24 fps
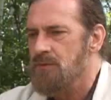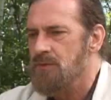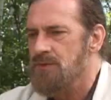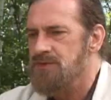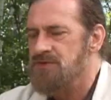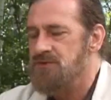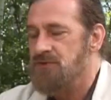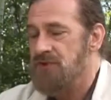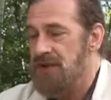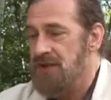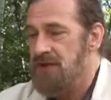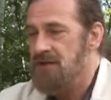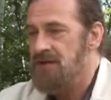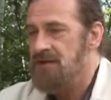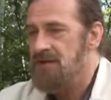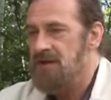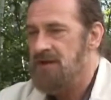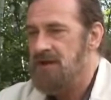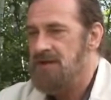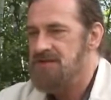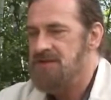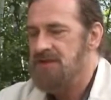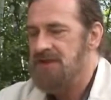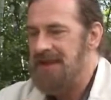was trained
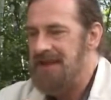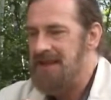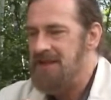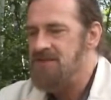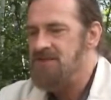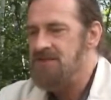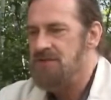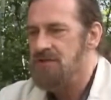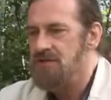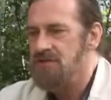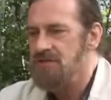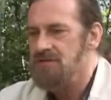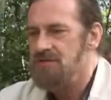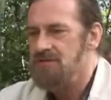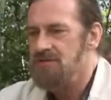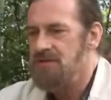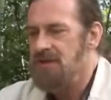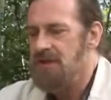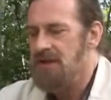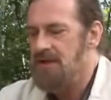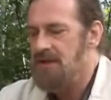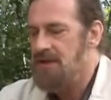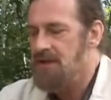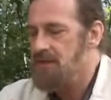as an agent.
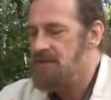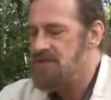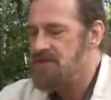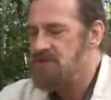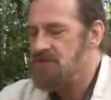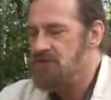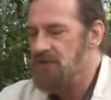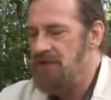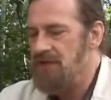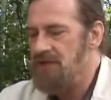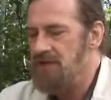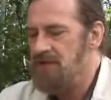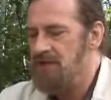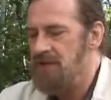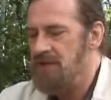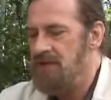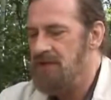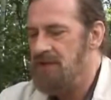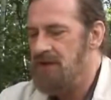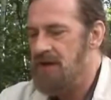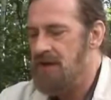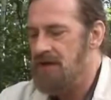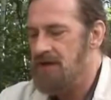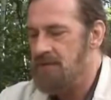He was trained
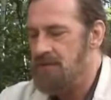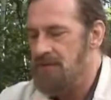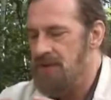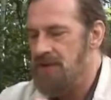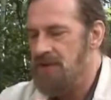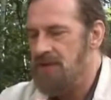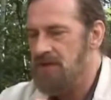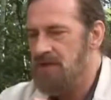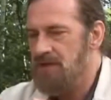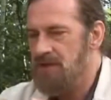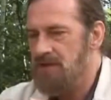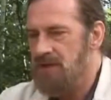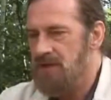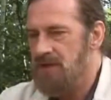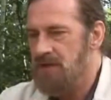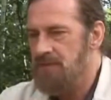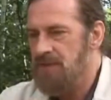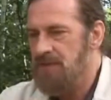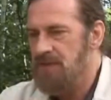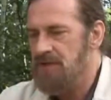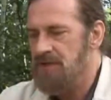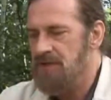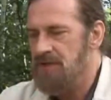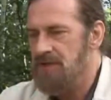in Arabic
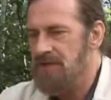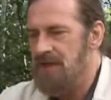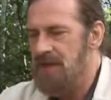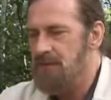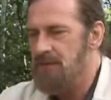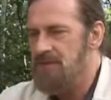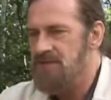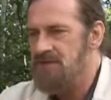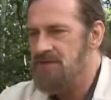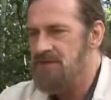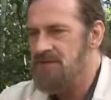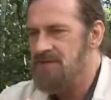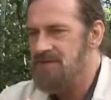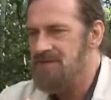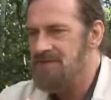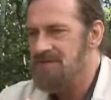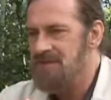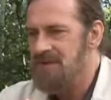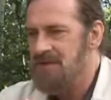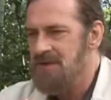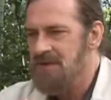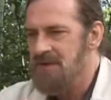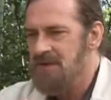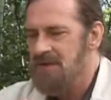languages.
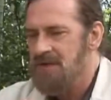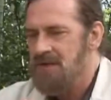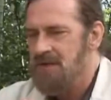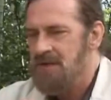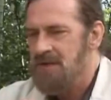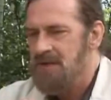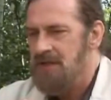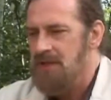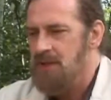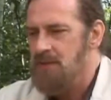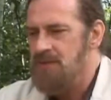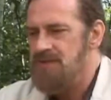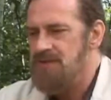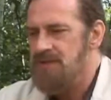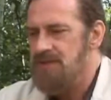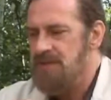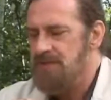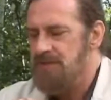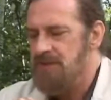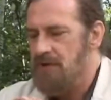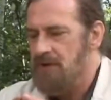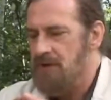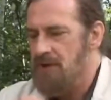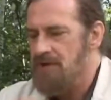He was
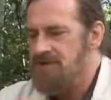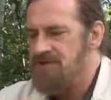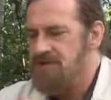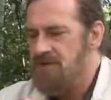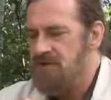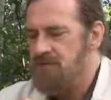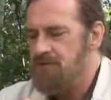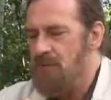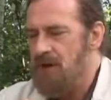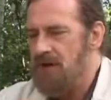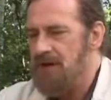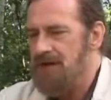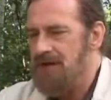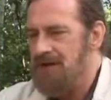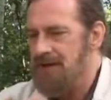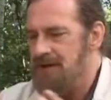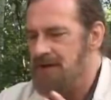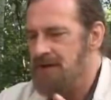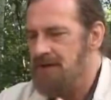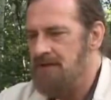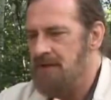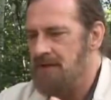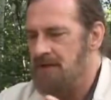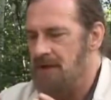given lots of money,
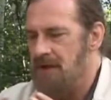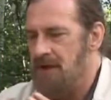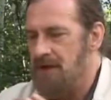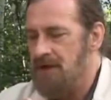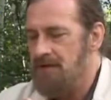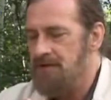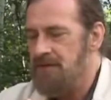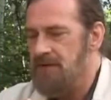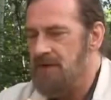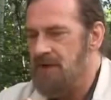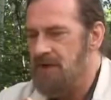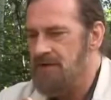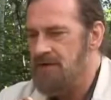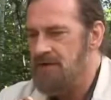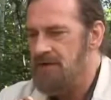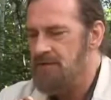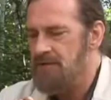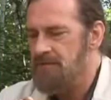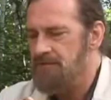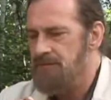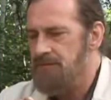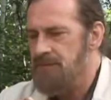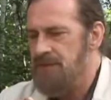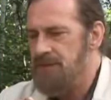he and 11
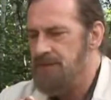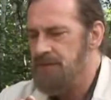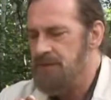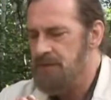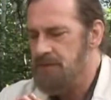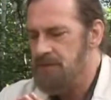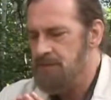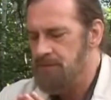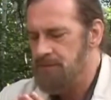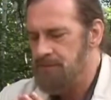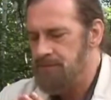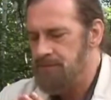other people,